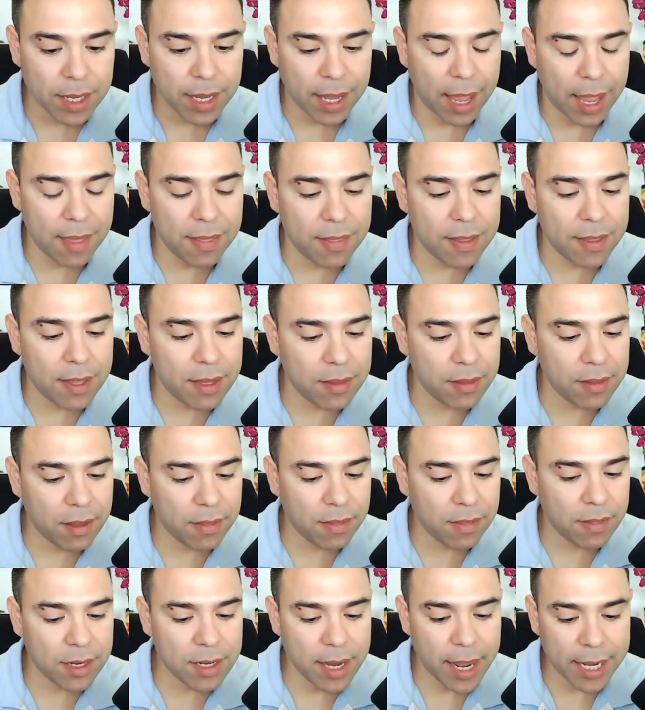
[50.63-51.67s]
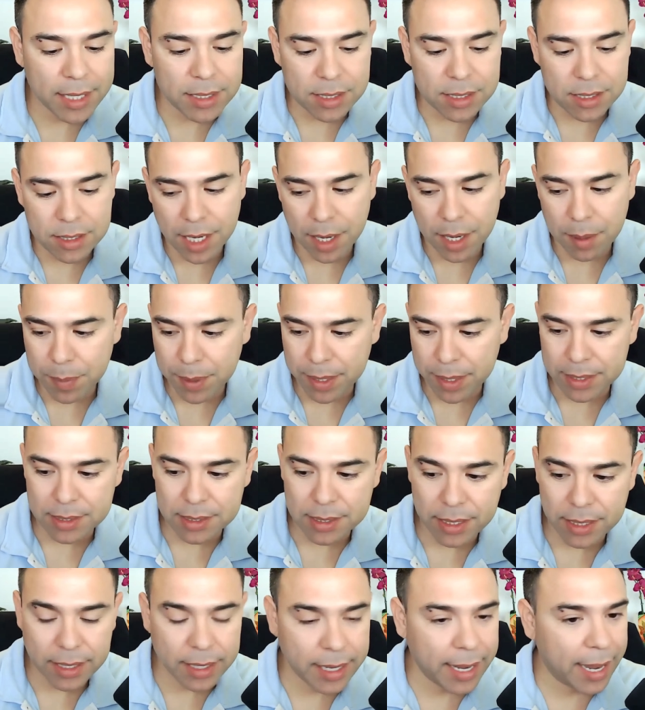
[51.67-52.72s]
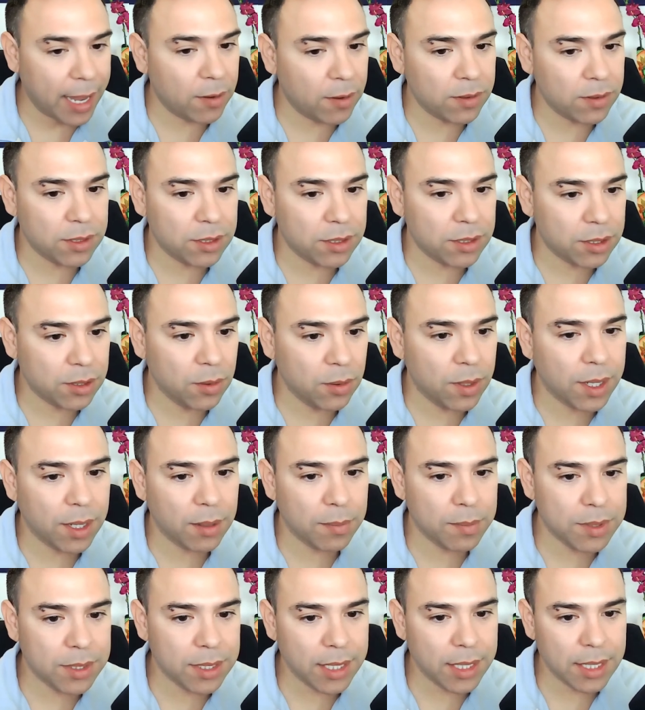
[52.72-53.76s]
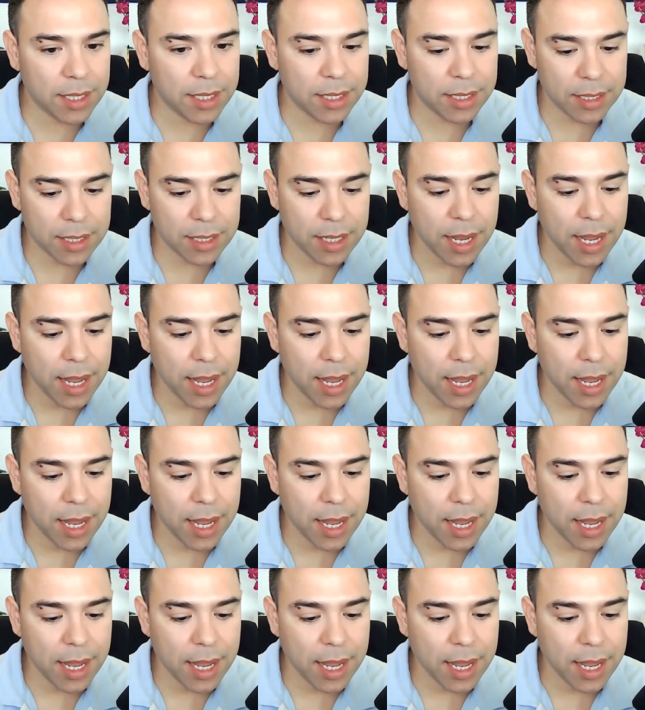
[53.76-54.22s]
And then the next step is the accountant who comes in